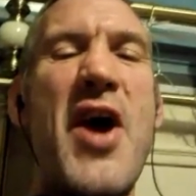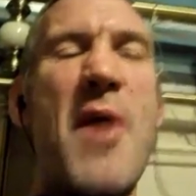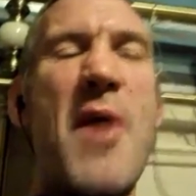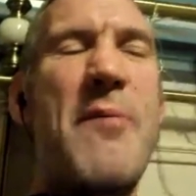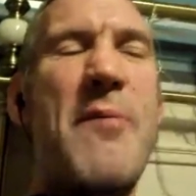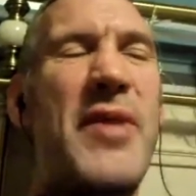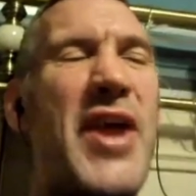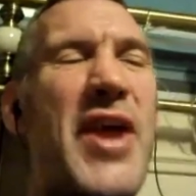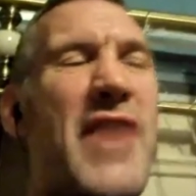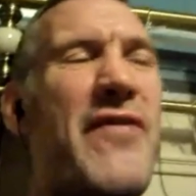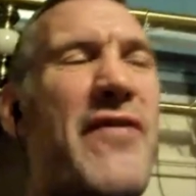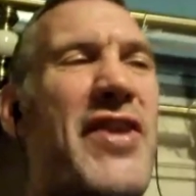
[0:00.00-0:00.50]
I
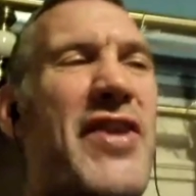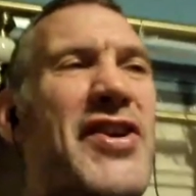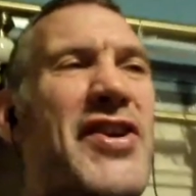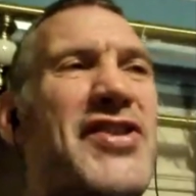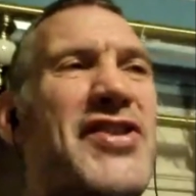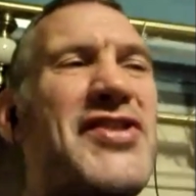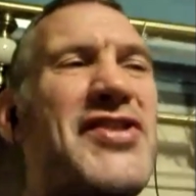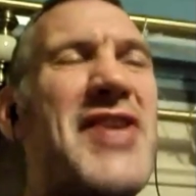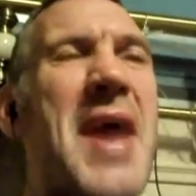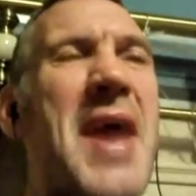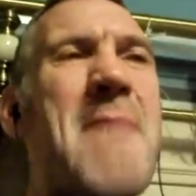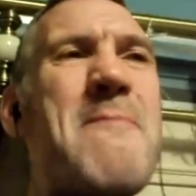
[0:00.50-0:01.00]
believe it's
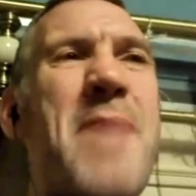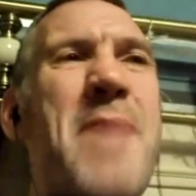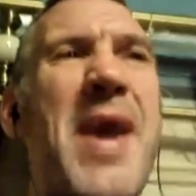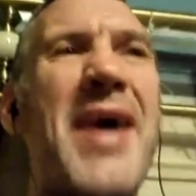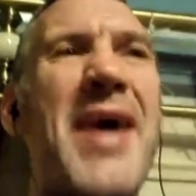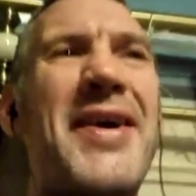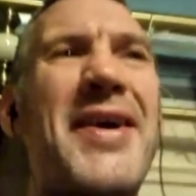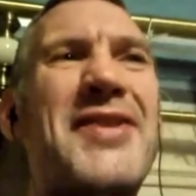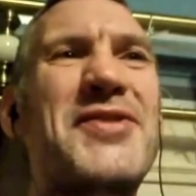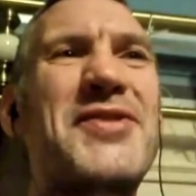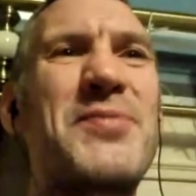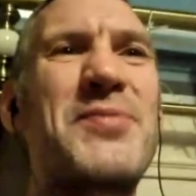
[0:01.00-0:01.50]

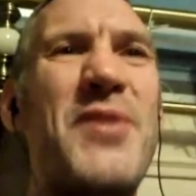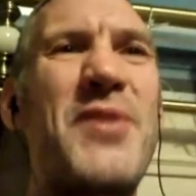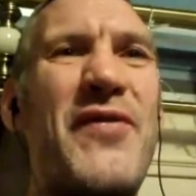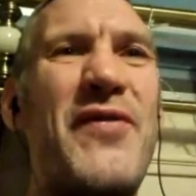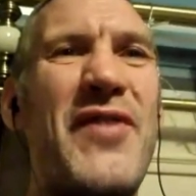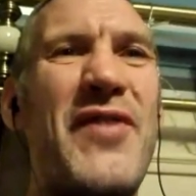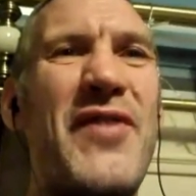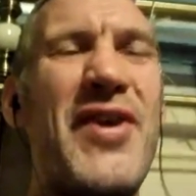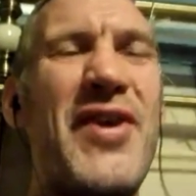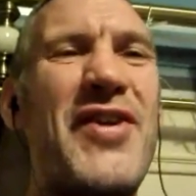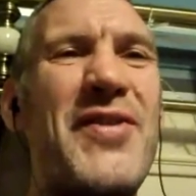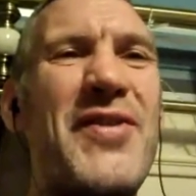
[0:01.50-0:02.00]
sandbags with
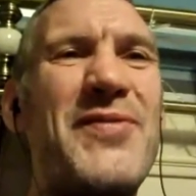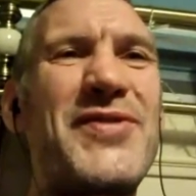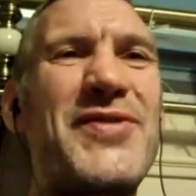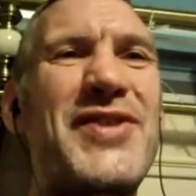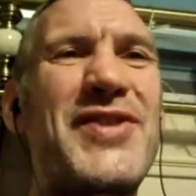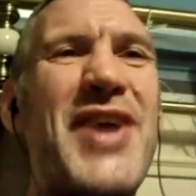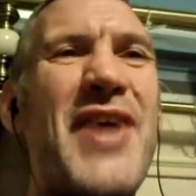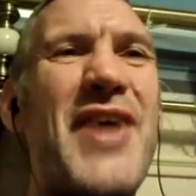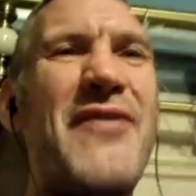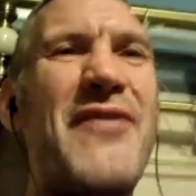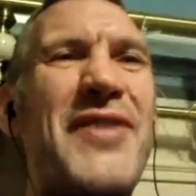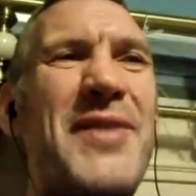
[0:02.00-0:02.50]
that was
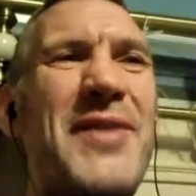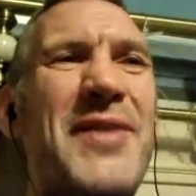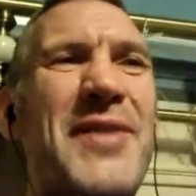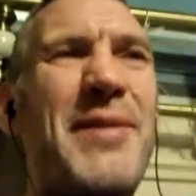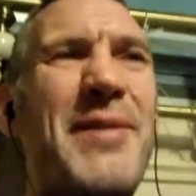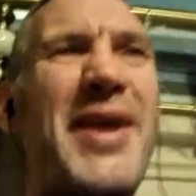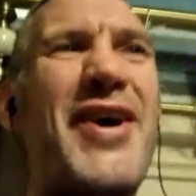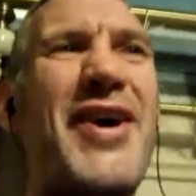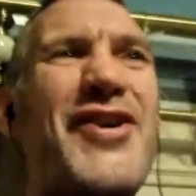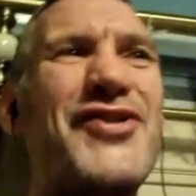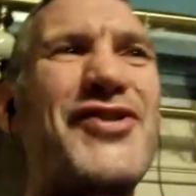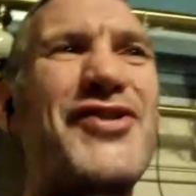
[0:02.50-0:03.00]
covered in
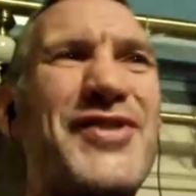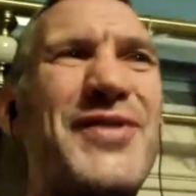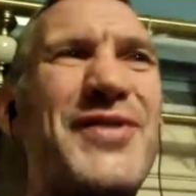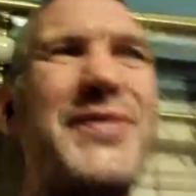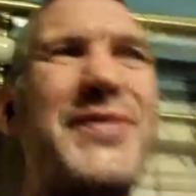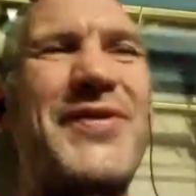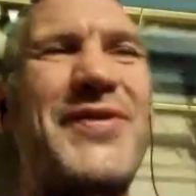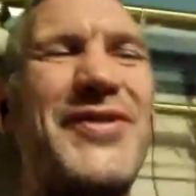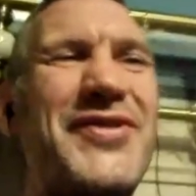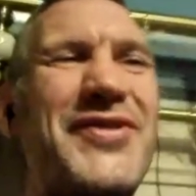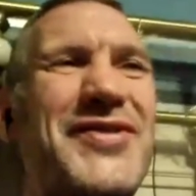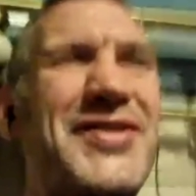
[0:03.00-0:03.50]
plaster,
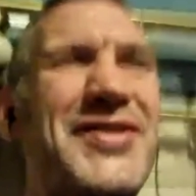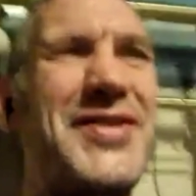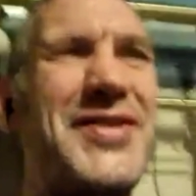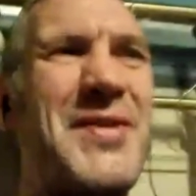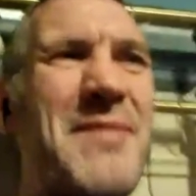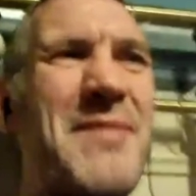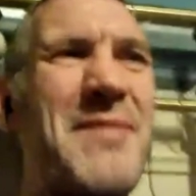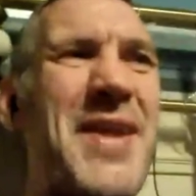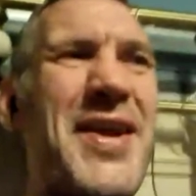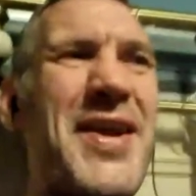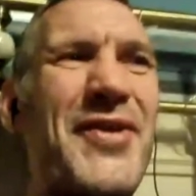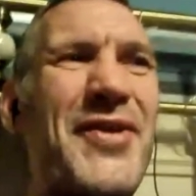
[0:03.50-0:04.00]

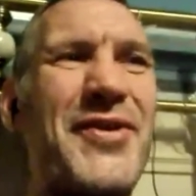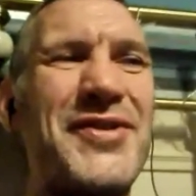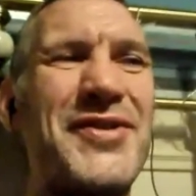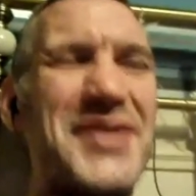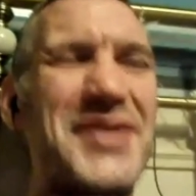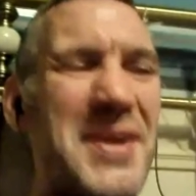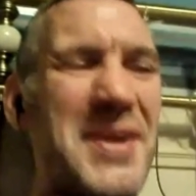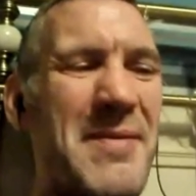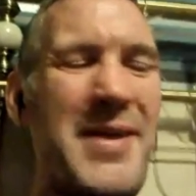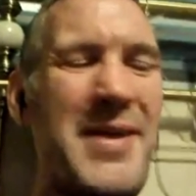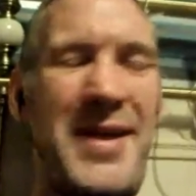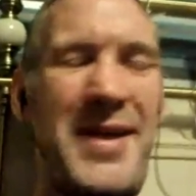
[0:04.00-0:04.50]
cement or
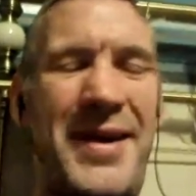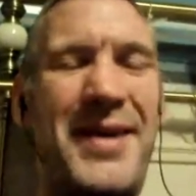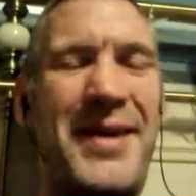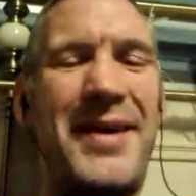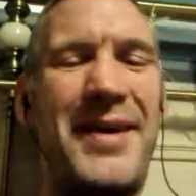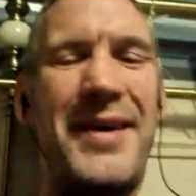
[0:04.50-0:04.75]
something.